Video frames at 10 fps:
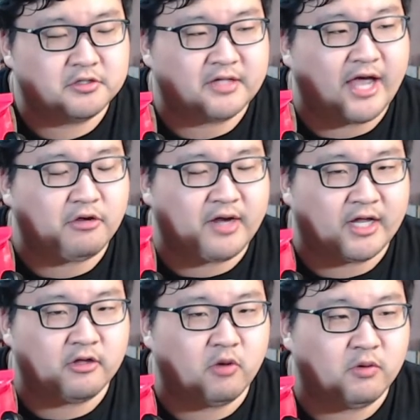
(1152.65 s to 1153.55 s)
So now you
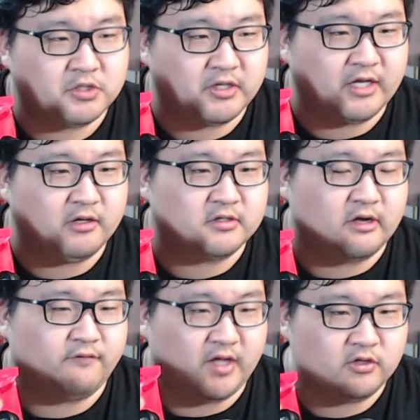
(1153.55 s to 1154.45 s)
kind of know what you're getting
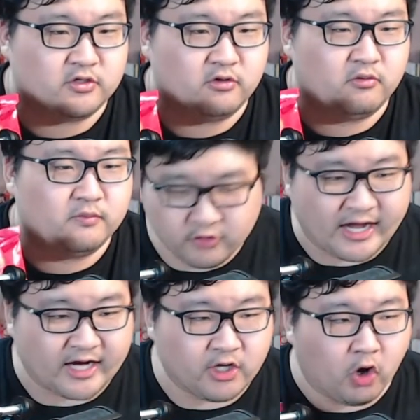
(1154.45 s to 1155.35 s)
yourself into. You're
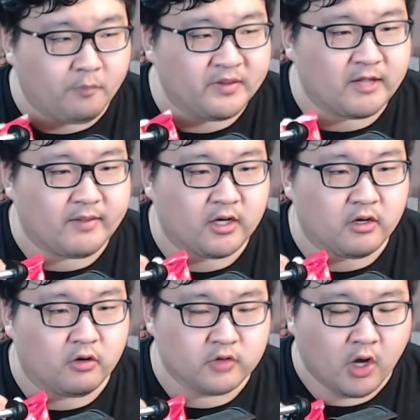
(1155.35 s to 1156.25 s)
not gonna open the bag
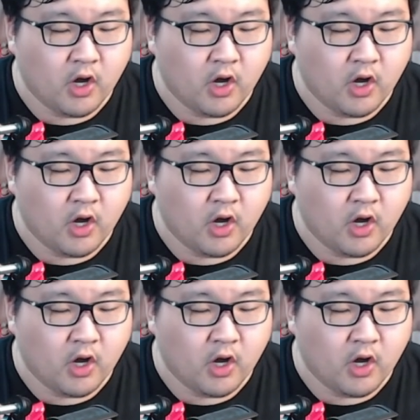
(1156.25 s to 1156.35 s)
and goes,